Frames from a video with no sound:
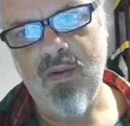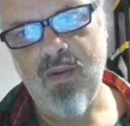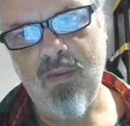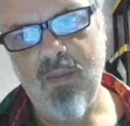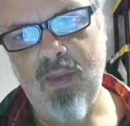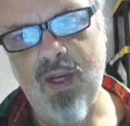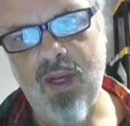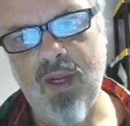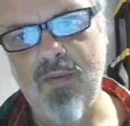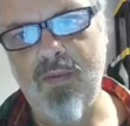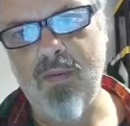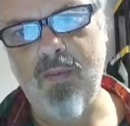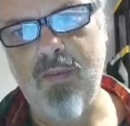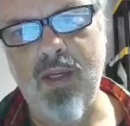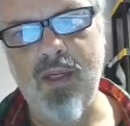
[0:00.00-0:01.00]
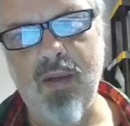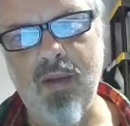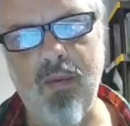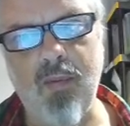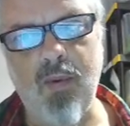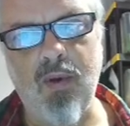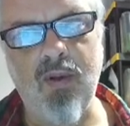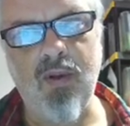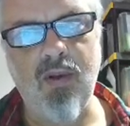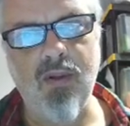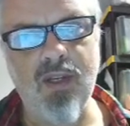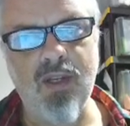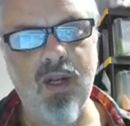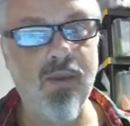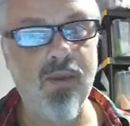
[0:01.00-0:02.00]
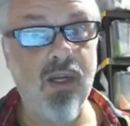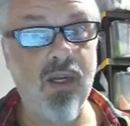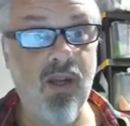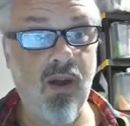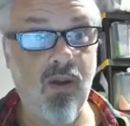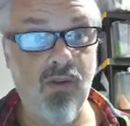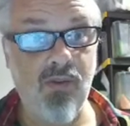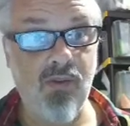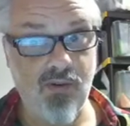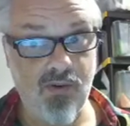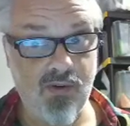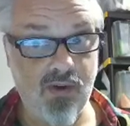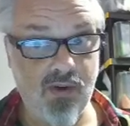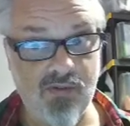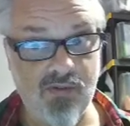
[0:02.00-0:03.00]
picks up the bowl, holds it upside down. The fruit doesn't